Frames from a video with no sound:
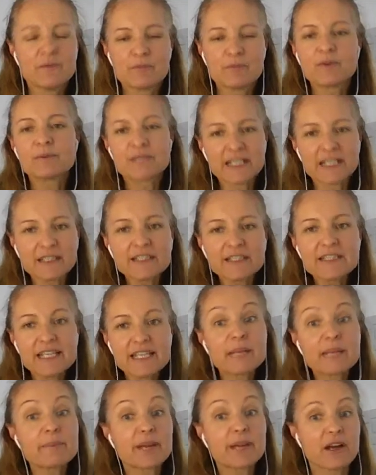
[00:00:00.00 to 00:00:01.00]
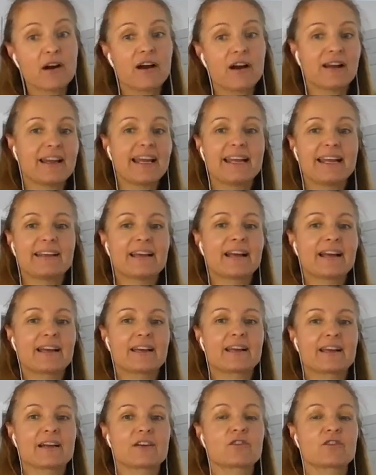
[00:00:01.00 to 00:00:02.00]
particularly TBI,
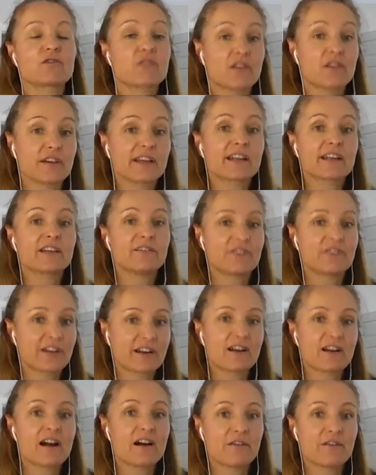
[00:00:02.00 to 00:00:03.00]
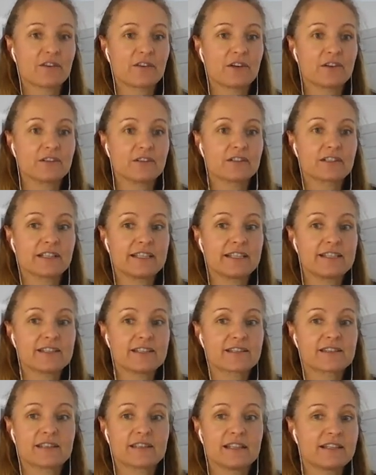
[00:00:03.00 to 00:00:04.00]
headache, chronic and recurrent
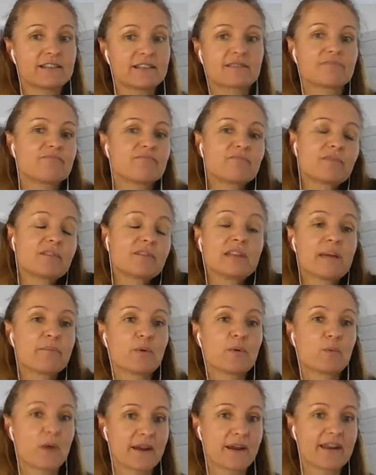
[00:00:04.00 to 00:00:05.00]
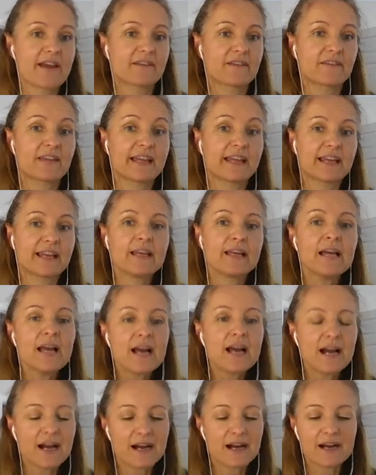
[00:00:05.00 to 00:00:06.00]
is number one out there.
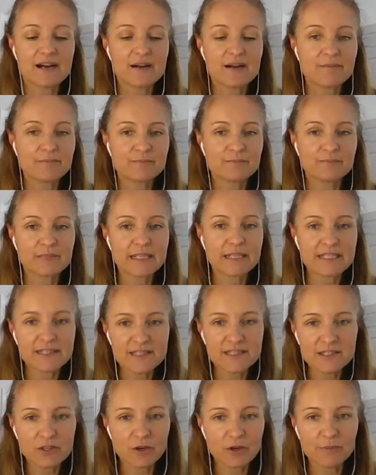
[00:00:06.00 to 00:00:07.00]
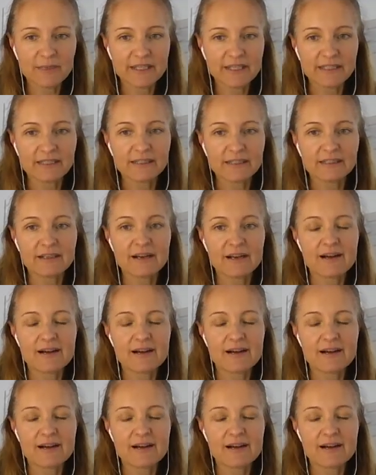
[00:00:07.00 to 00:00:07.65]
Insomnia,